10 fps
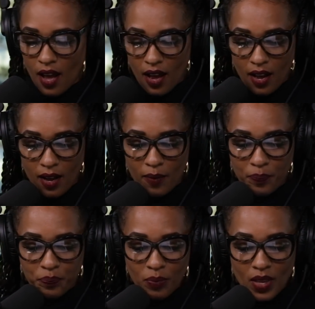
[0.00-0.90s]

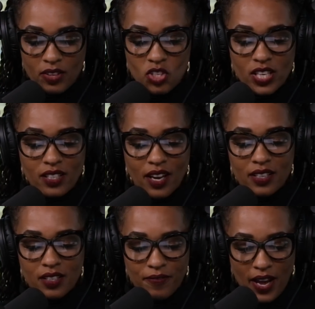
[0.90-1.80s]
Um, she
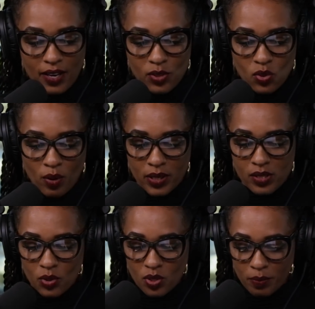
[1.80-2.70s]
ignited a firestorm
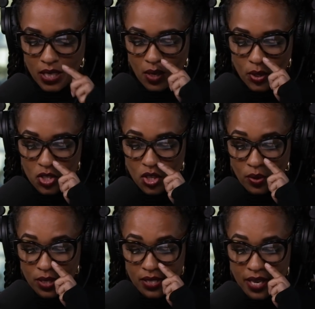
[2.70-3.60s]
on social media where she
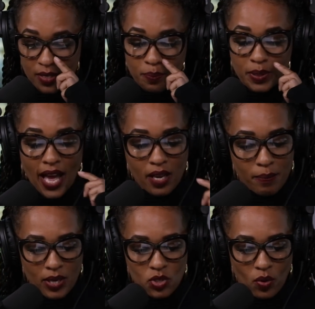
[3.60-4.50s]
criticized a black
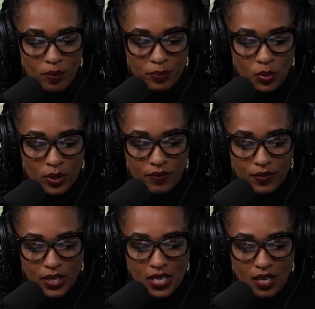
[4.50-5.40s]
Metro employee
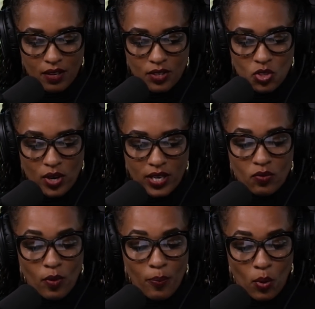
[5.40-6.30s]
for eating on the train
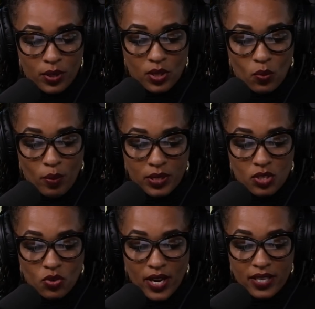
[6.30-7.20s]
and reported the woman
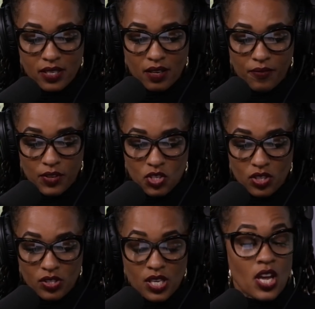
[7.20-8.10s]
to transit
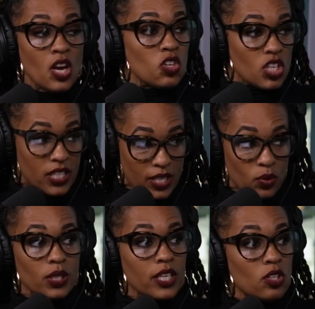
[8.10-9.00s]
officials. She
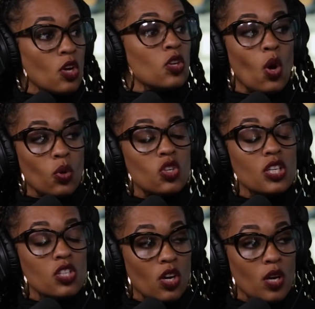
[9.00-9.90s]
literally, what? no,
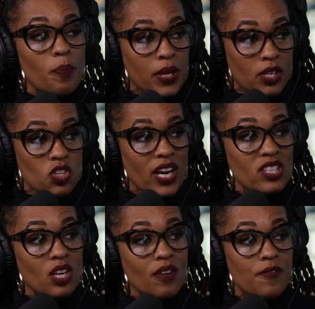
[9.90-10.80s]
she took a picture
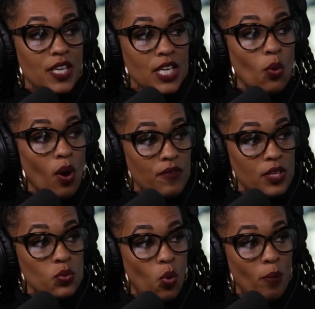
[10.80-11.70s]
and took a video of
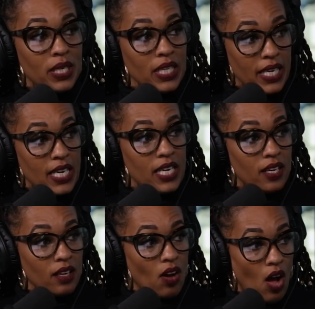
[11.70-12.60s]
this woman
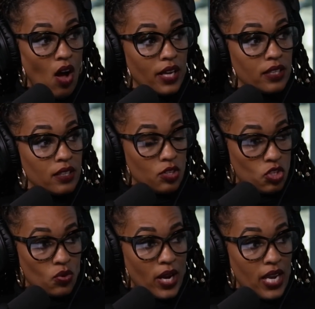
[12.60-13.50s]
eating on the
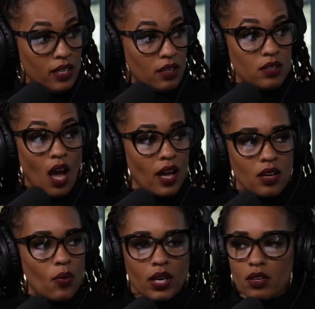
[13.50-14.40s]
train, not
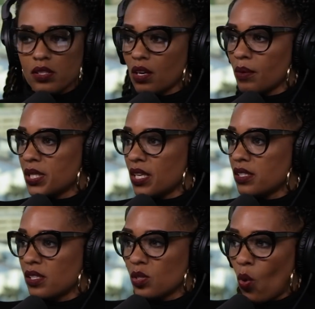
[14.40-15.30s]
knowing her
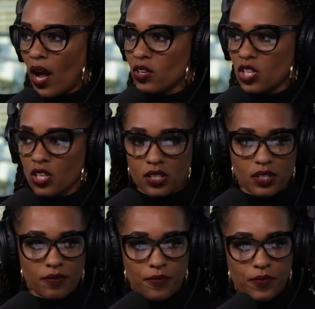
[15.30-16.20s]
circumstances as to why she
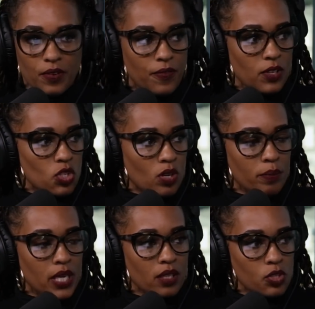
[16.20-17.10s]
couldn't finish her
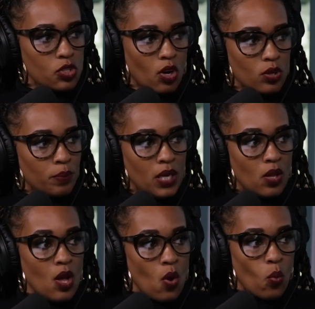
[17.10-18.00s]
meal or start her
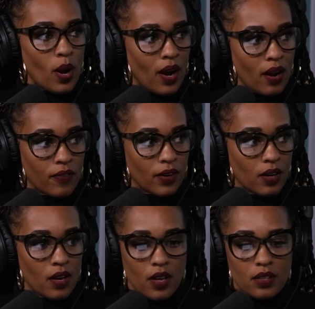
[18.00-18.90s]
meal
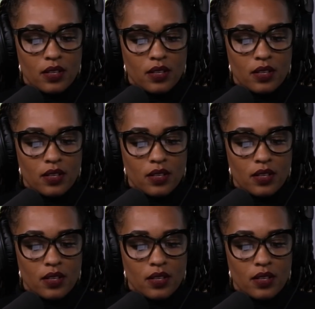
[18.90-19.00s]
wherever